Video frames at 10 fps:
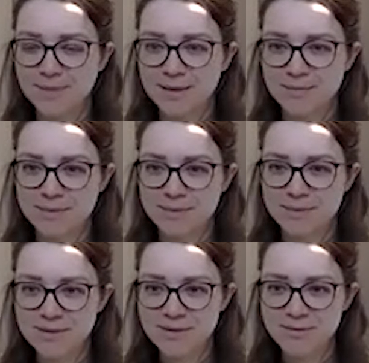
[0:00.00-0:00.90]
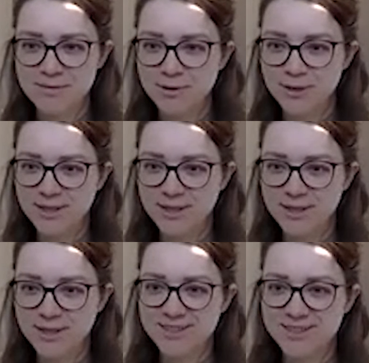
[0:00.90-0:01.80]
Maybe somebody from the organizers can
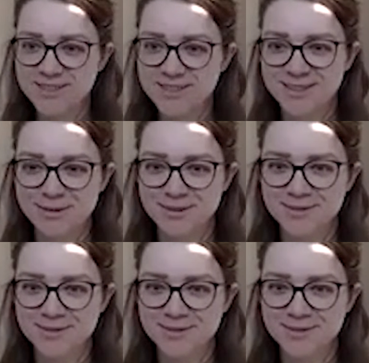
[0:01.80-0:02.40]
help out.